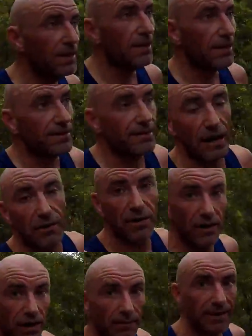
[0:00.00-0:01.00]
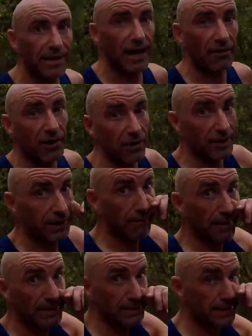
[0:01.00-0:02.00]
So I better carry on and get
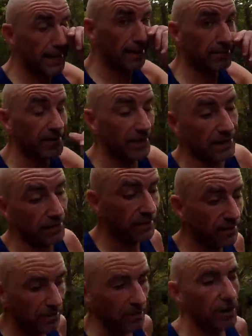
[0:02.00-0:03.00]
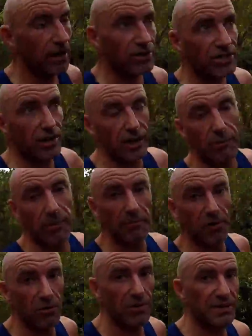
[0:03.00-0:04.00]
back to town, and then I'll show you a little bit
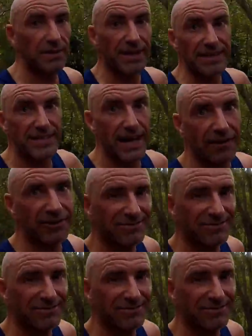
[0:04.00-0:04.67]
more once we get to town.